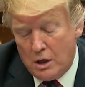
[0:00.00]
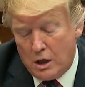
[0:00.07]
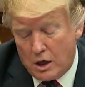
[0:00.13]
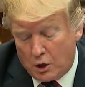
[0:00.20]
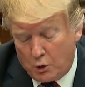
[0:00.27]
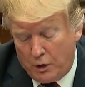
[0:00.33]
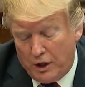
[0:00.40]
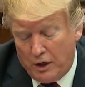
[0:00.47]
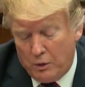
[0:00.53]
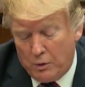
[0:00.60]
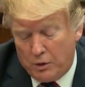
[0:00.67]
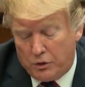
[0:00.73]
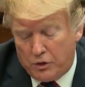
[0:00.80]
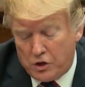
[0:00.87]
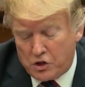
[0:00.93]
agreeing
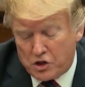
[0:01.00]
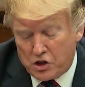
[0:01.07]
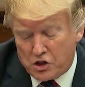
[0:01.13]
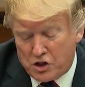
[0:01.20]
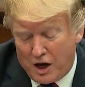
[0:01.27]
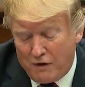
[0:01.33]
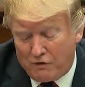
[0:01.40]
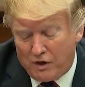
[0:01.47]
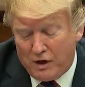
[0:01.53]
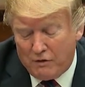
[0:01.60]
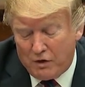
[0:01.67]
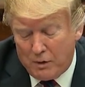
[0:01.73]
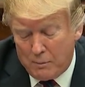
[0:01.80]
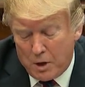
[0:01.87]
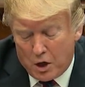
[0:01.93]
with this. The safety
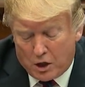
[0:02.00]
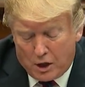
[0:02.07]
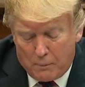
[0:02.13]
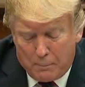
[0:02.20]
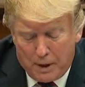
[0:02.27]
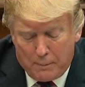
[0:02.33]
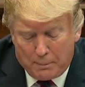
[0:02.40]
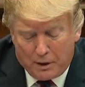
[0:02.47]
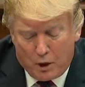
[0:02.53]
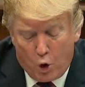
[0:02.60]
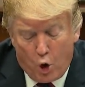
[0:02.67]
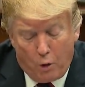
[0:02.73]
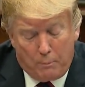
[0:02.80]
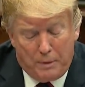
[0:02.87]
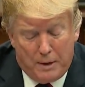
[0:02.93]
of the American people and
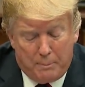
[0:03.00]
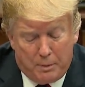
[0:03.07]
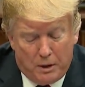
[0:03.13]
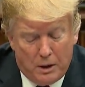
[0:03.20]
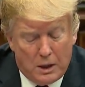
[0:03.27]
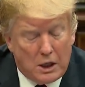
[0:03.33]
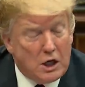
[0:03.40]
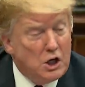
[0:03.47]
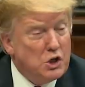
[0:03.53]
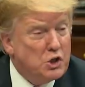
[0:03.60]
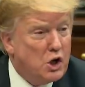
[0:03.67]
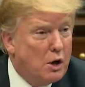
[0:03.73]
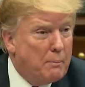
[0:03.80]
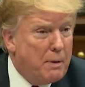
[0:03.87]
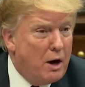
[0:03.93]
all people is
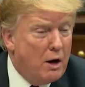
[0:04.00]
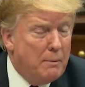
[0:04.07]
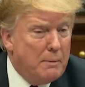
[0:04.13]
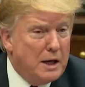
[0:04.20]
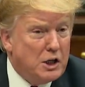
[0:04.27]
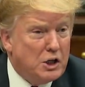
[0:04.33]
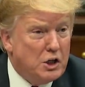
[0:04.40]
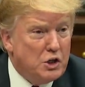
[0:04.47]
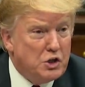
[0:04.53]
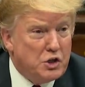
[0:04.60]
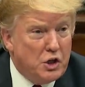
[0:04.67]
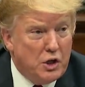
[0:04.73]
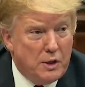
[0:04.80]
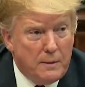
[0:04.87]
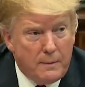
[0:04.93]
our paramount
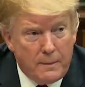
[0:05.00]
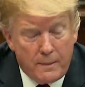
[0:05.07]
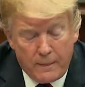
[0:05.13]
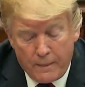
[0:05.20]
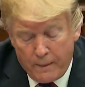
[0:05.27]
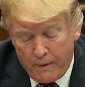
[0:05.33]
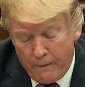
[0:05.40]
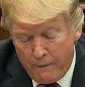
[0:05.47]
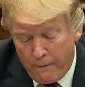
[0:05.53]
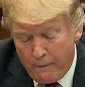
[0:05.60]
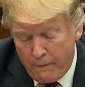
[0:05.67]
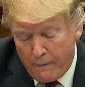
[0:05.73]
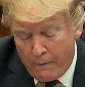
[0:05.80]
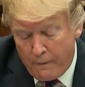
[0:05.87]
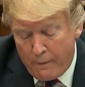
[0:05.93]
concern.
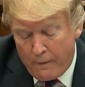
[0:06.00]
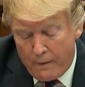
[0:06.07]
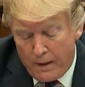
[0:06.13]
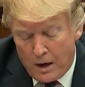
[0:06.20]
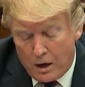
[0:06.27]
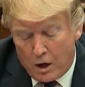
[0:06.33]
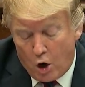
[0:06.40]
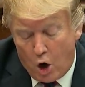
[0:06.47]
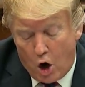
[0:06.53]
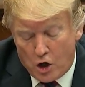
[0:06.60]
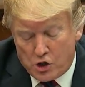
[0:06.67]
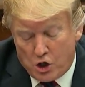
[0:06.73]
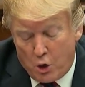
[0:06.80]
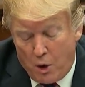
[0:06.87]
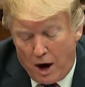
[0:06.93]
Our
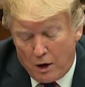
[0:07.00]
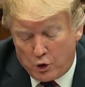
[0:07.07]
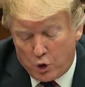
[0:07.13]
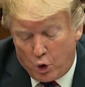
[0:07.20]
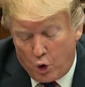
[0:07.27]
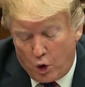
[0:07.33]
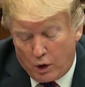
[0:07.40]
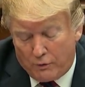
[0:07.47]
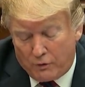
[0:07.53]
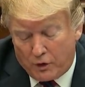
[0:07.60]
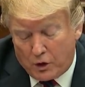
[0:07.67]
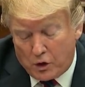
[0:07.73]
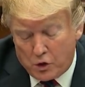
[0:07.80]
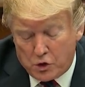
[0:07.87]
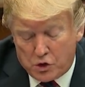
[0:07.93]
hearts go out to all of
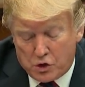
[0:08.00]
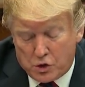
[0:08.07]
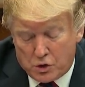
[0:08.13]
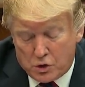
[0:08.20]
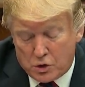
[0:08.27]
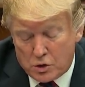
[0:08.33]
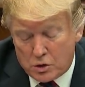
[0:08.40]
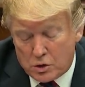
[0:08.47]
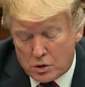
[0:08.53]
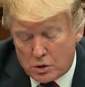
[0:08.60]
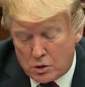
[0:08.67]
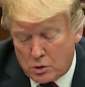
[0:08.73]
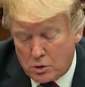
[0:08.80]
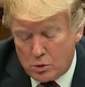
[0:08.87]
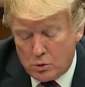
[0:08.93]
those
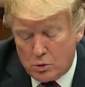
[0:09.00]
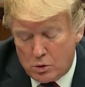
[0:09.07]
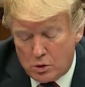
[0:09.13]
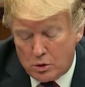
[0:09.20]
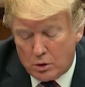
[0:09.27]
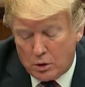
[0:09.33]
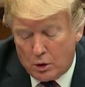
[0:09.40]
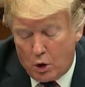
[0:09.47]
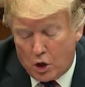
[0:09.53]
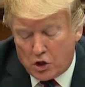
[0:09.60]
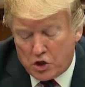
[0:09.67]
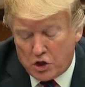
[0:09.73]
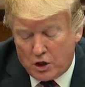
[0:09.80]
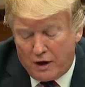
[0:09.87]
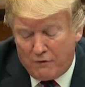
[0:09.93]
who
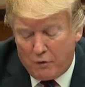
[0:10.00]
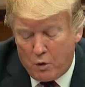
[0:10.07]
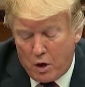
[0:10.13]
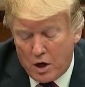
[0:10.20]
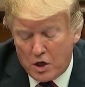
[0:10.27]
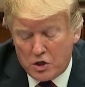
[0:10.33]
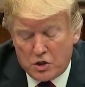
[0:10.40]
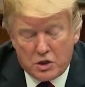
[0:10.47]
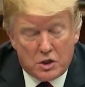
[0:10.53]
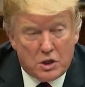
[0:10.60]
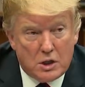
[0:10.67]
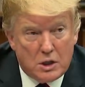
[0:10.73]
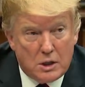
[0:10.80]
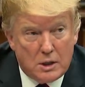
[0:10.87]
lost loved ones,